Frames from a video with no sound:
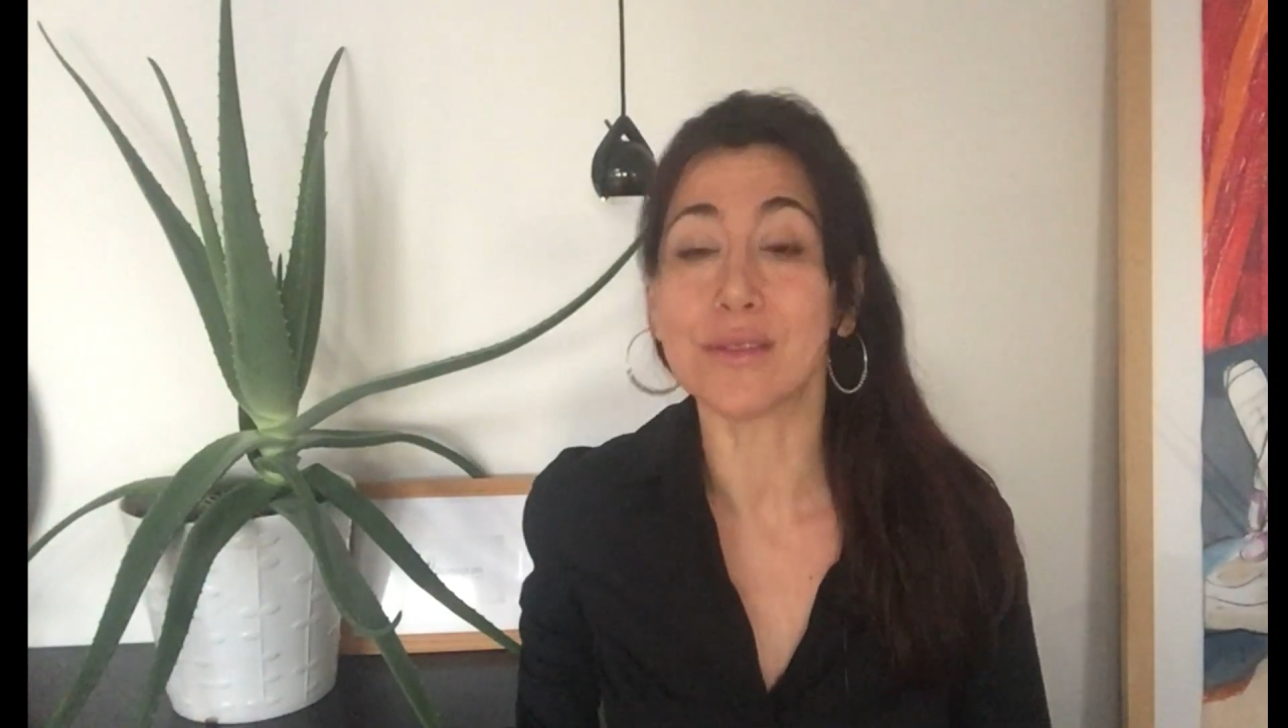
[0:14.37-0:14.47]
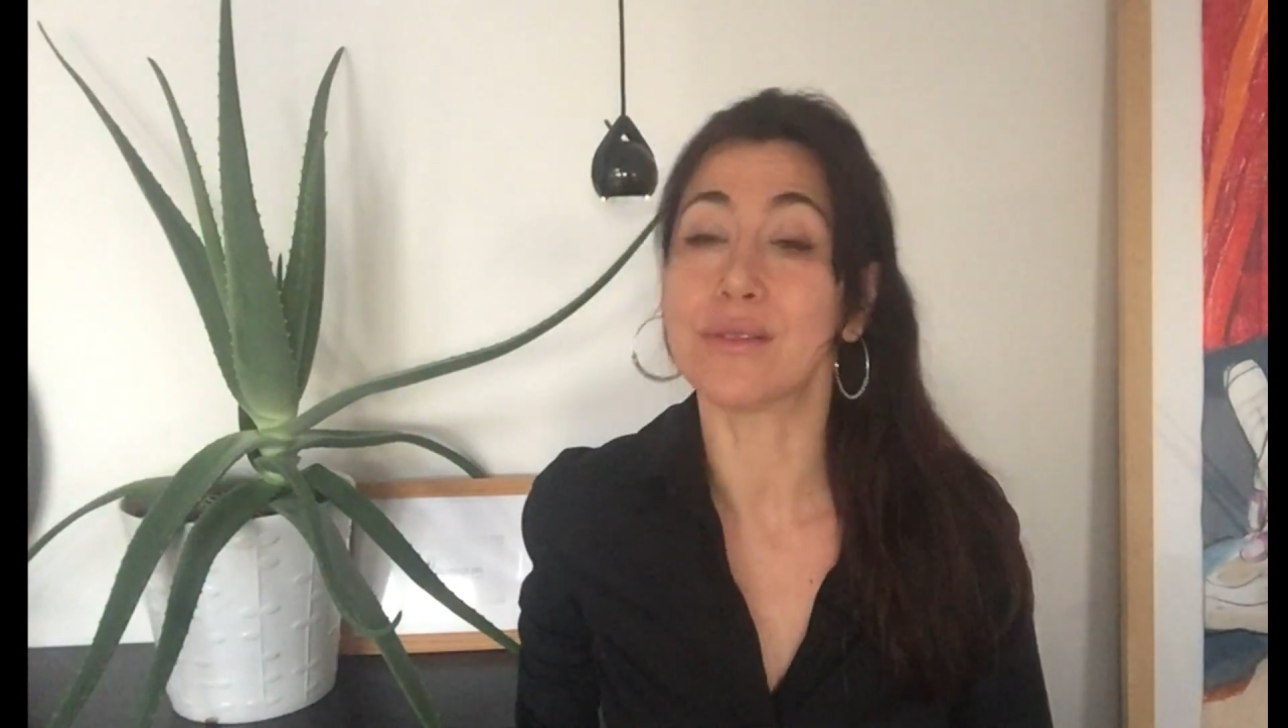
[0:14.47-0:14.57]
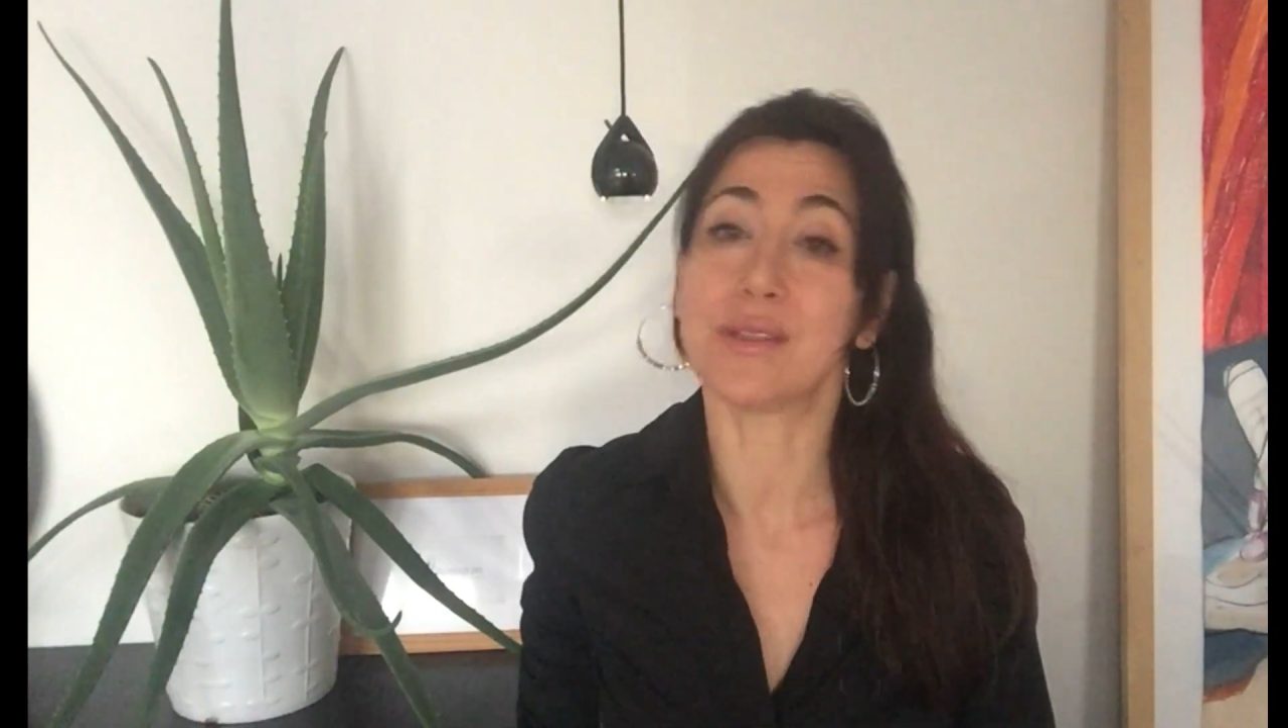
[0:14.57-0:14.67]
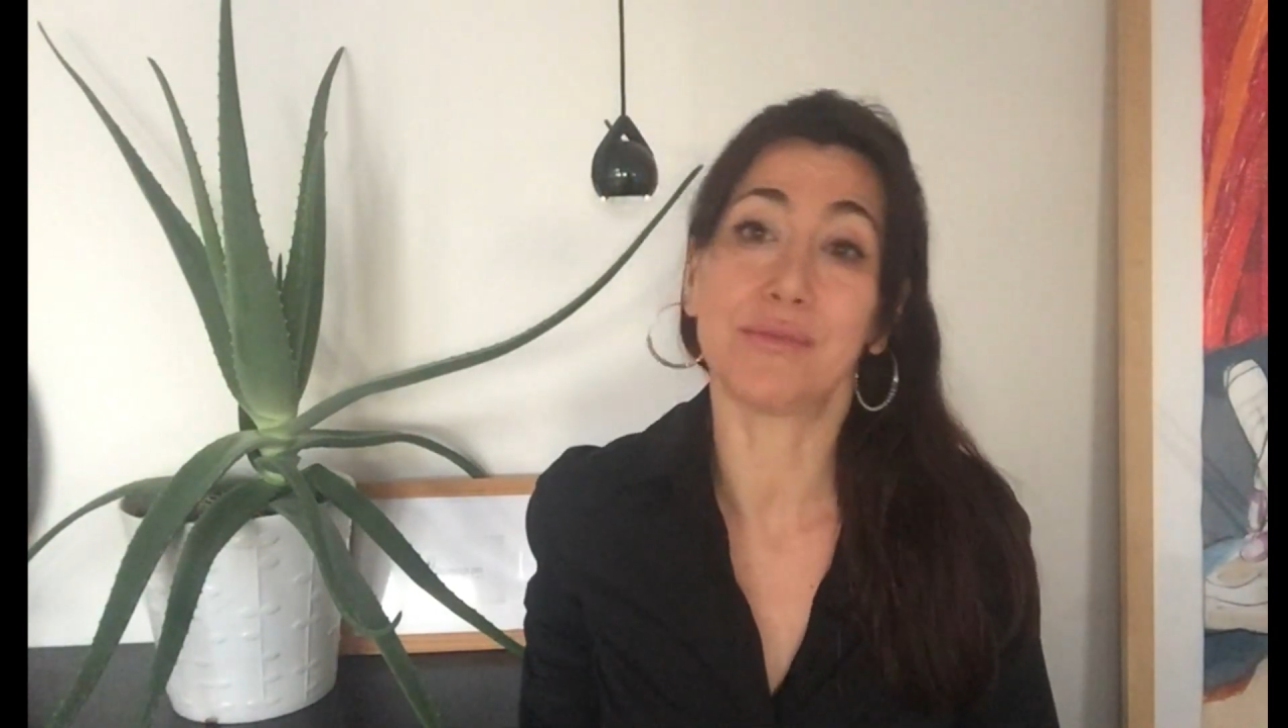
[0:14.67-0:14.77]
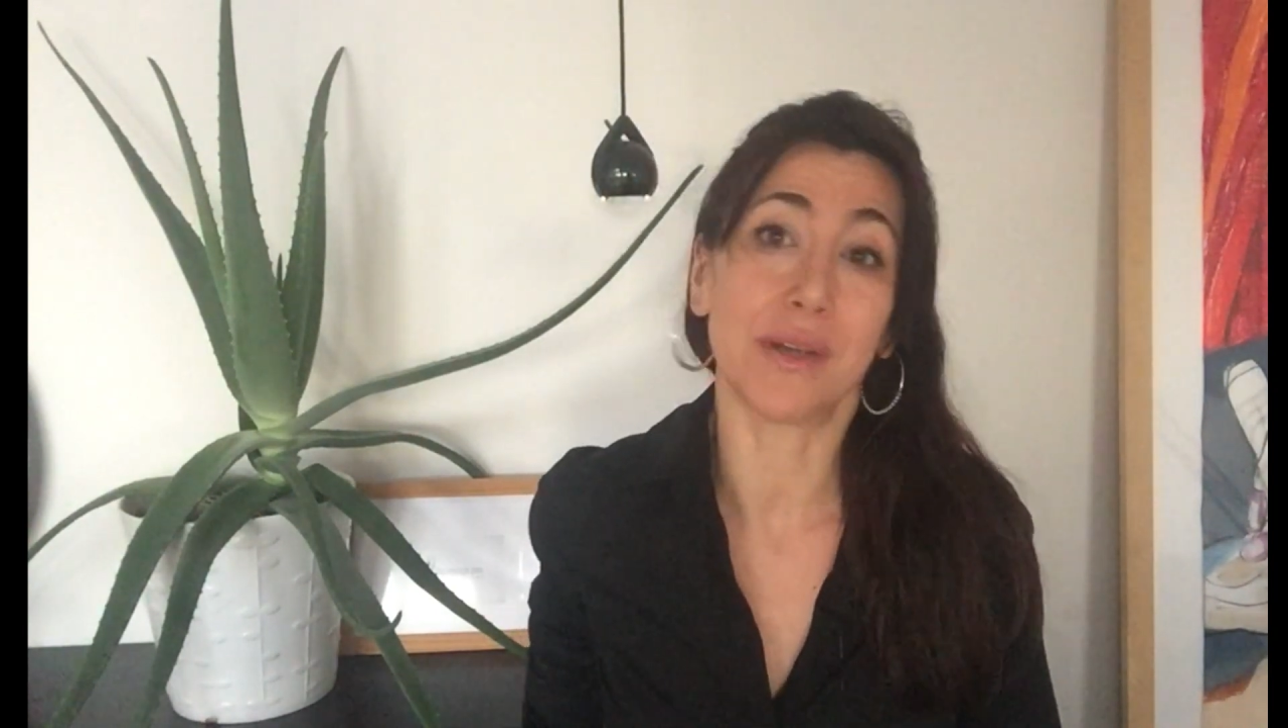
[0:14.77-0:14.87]

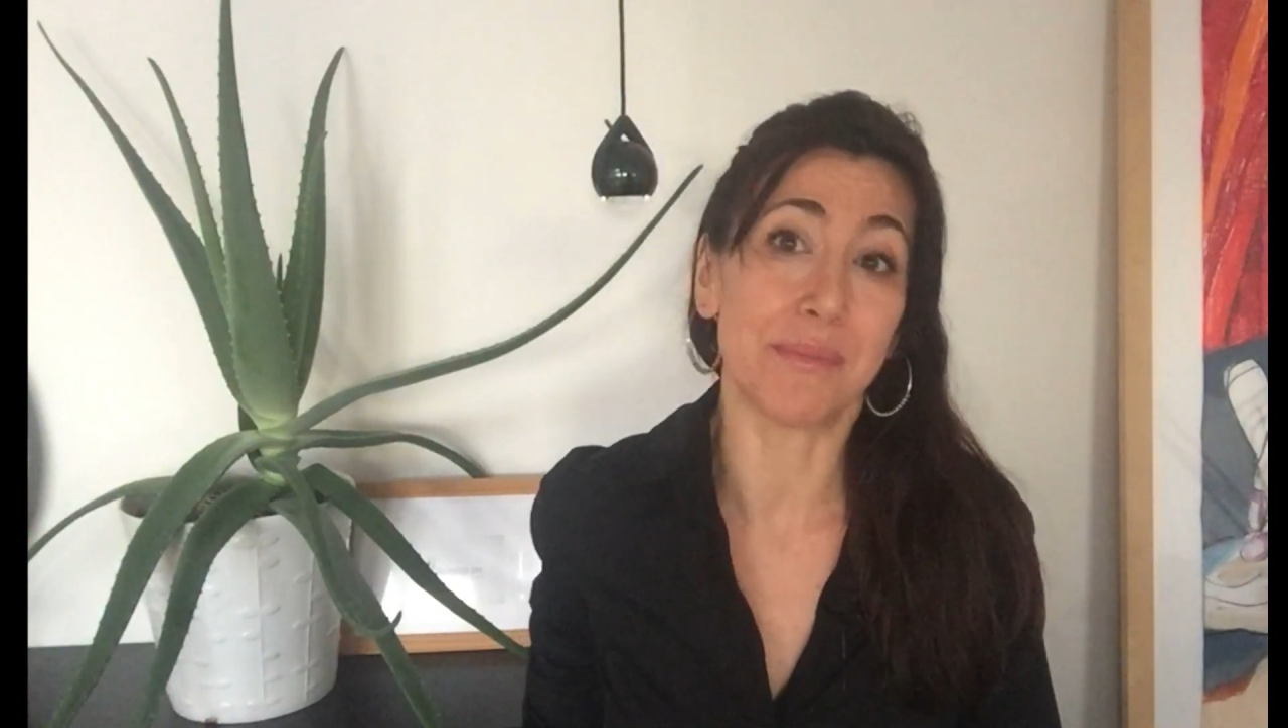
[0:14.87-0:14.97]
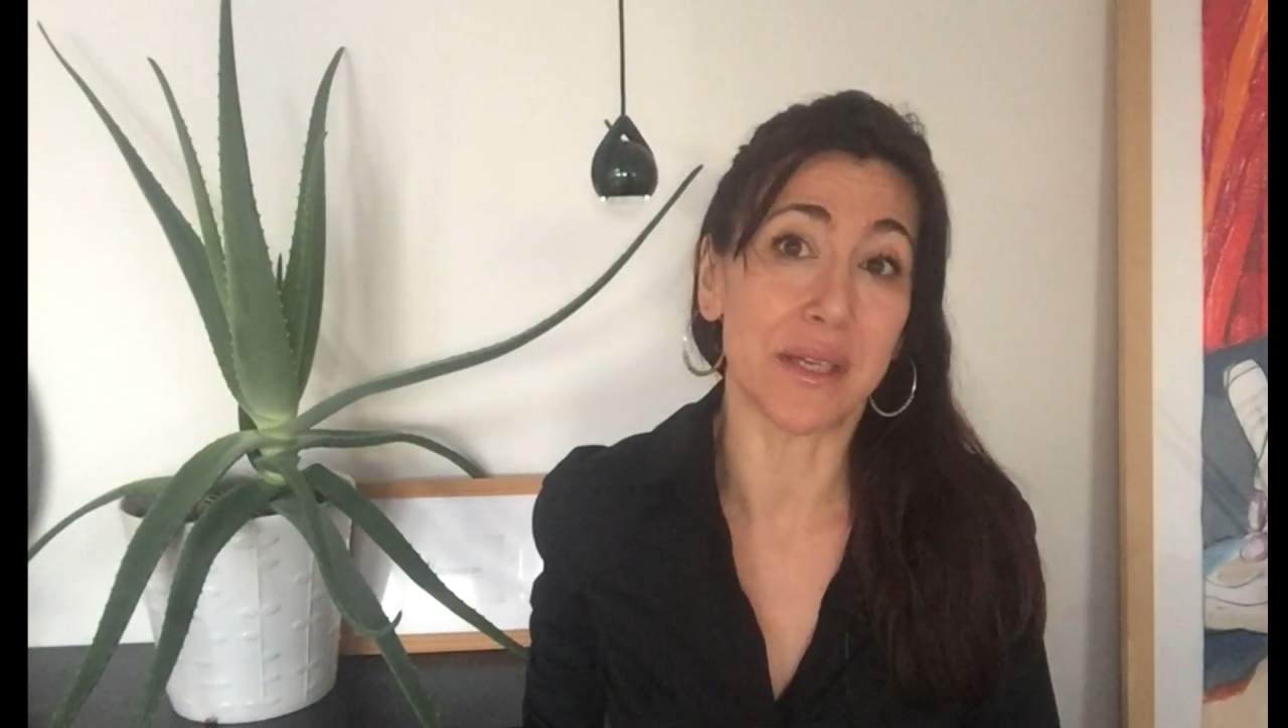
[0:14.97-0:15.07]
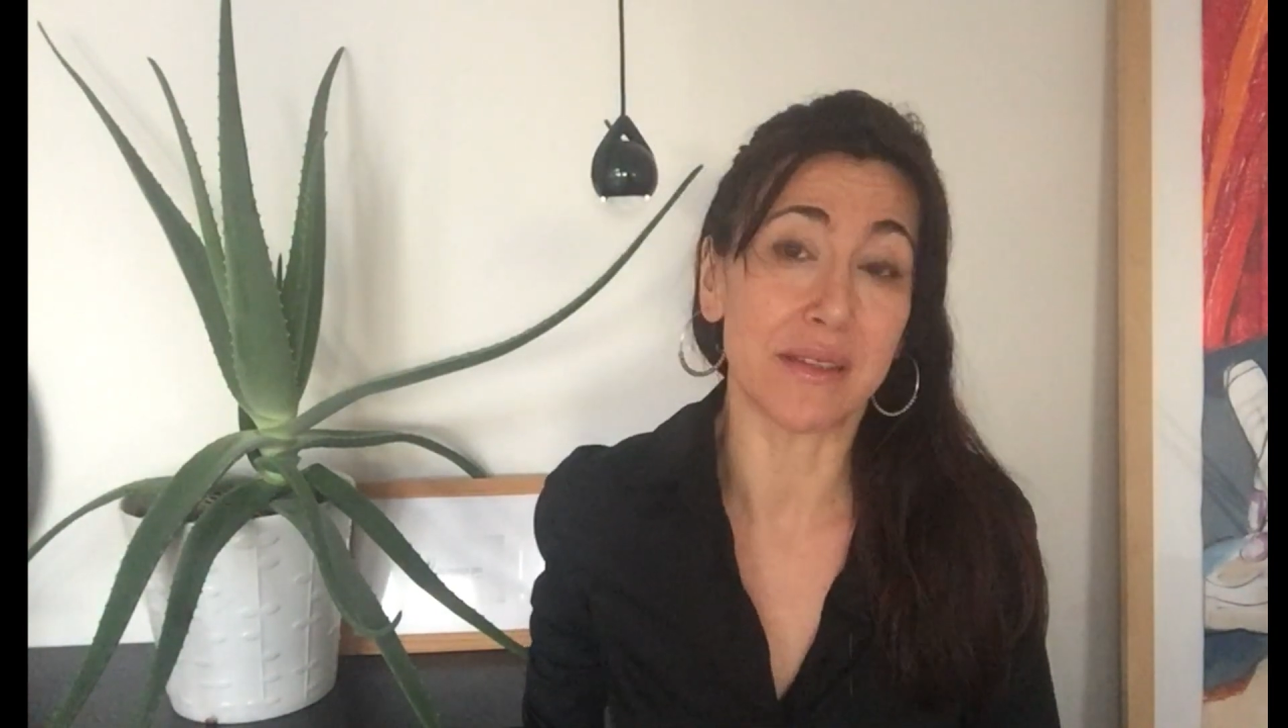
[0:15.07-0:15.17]
or if I'm